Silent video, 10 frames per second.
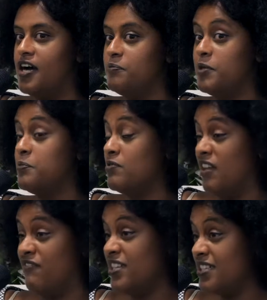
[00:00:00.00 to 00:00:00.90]
People
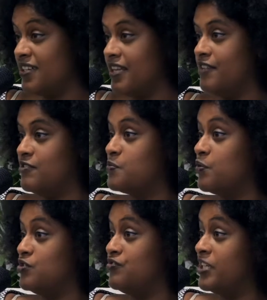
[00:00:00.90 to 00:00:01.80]
love it and they
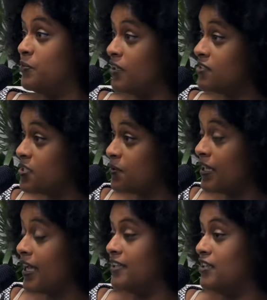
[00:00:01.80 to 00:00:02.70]
respond really well to
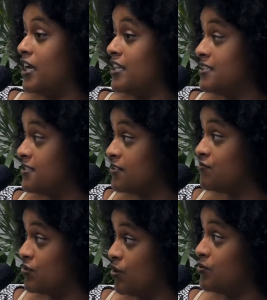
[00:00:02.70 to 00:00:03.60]
it, and it does
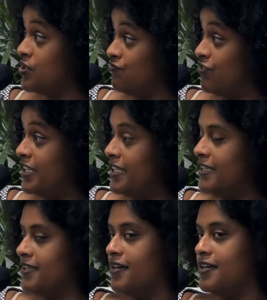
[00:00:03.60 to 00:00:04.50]
result in
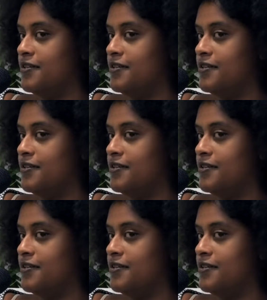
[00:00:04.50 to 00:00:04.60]
really